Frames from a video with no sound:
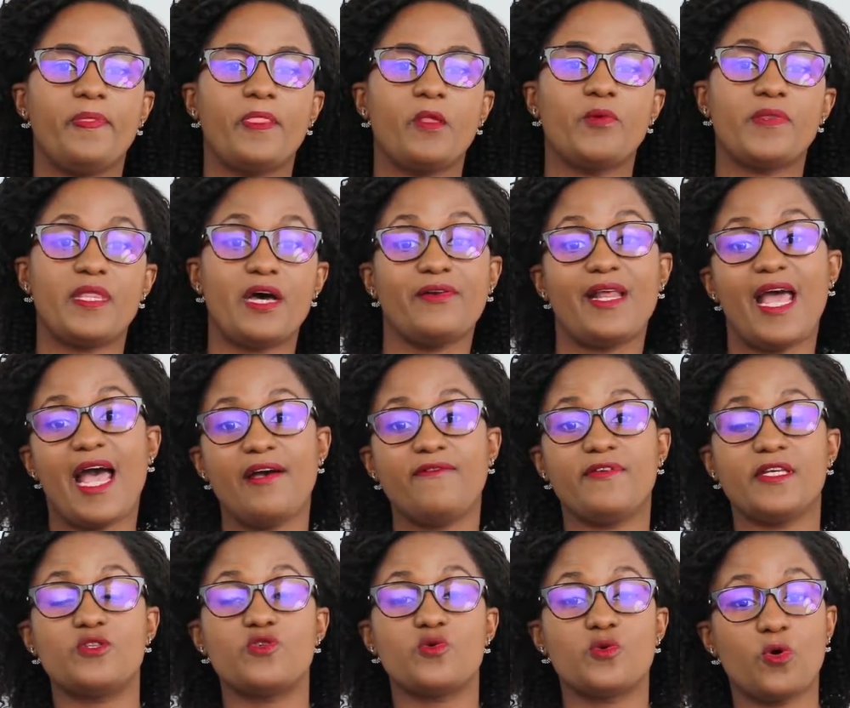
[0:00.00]
without
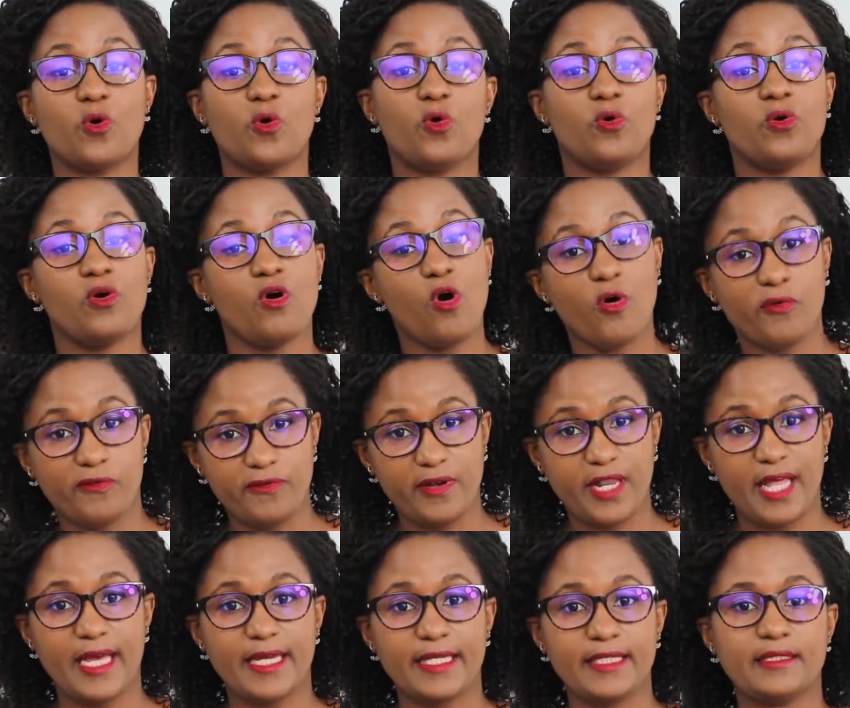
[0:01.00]
having to go
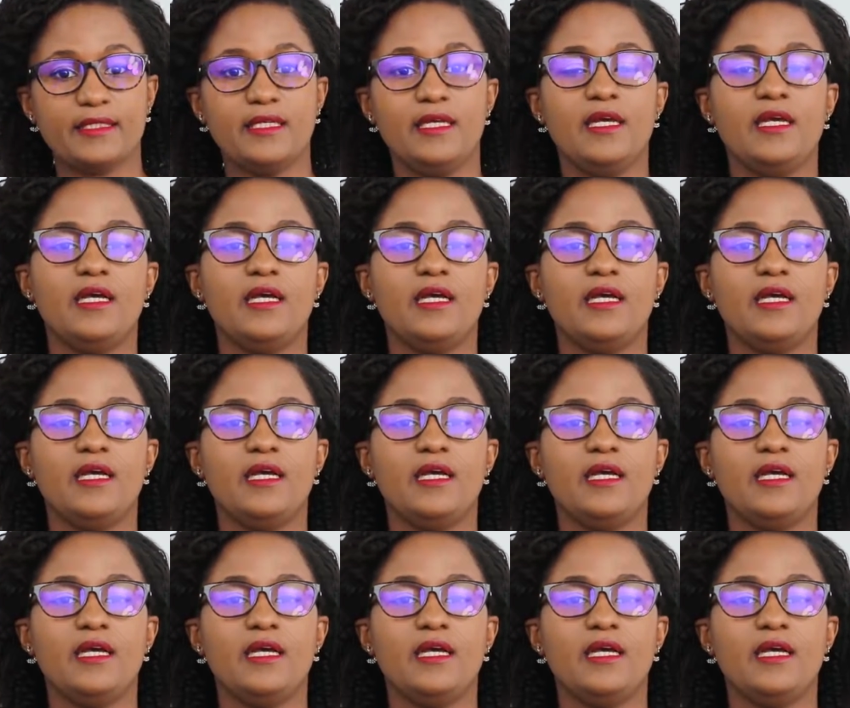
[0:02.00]
offline.